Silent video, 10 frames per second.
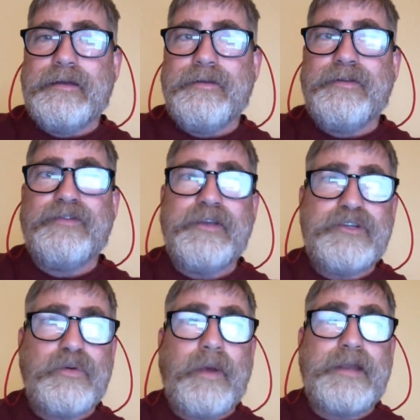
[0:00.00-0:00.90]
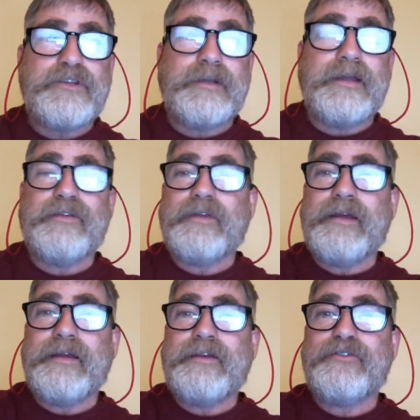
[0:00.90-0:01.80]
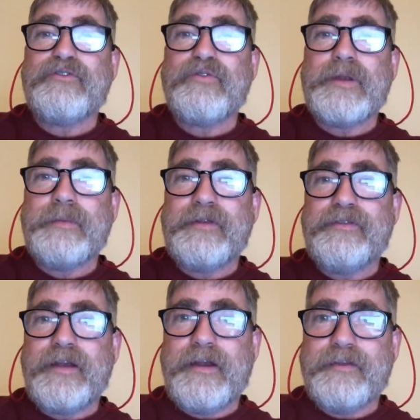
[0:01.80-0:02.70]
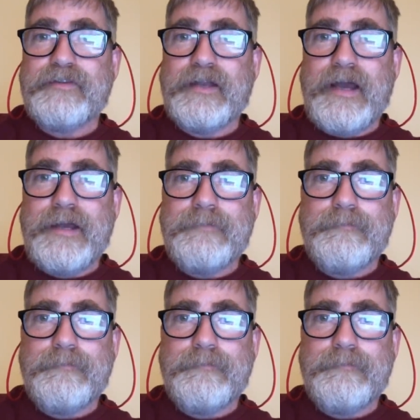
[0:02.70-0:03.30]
The situation is extremely serious tonight.